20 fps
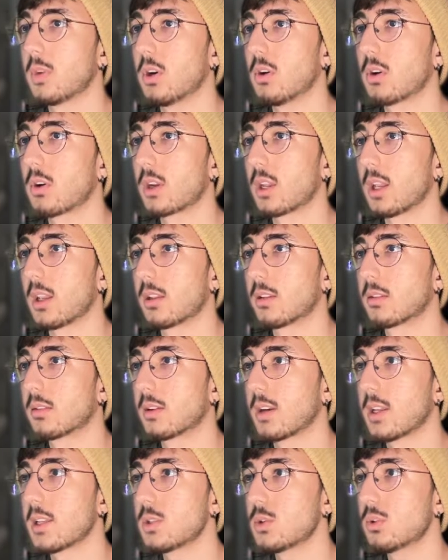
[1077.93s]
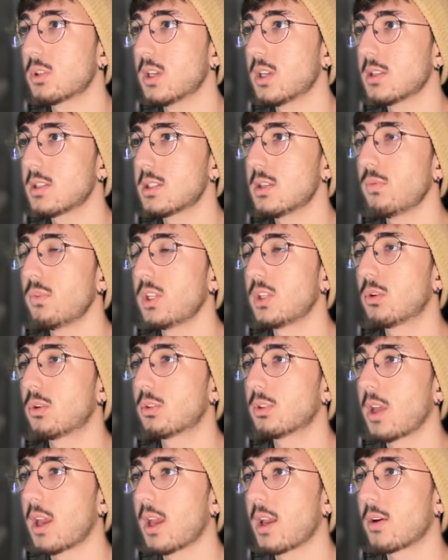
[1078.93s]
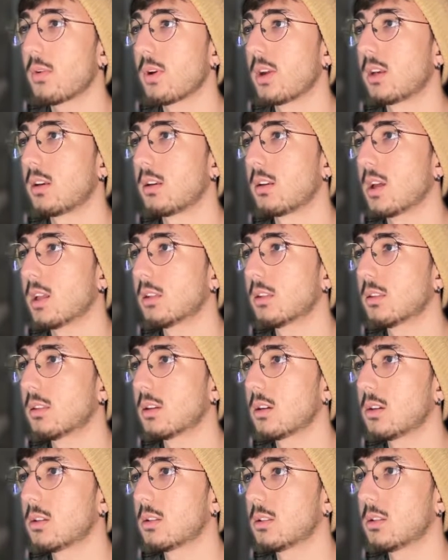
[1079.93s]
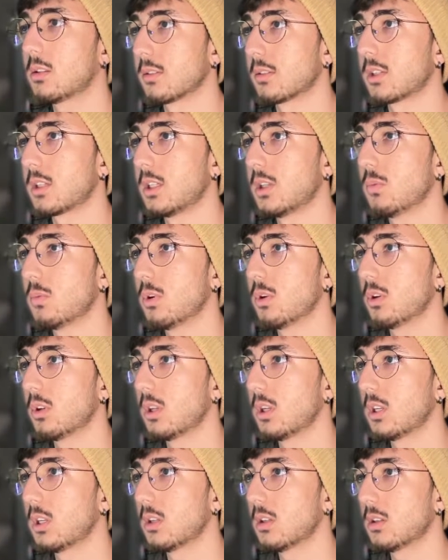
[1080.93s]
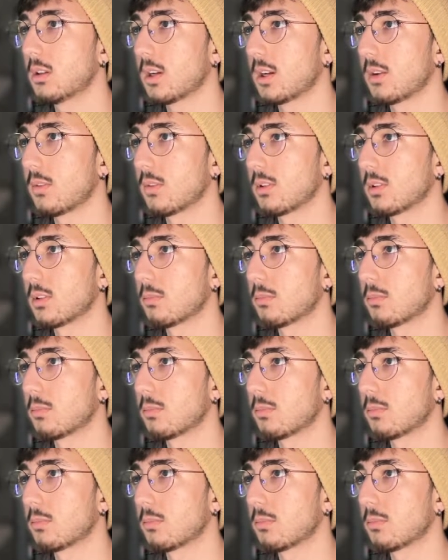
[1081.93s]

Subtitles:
Okay, as you can see, we don't have a not null keyword here. I will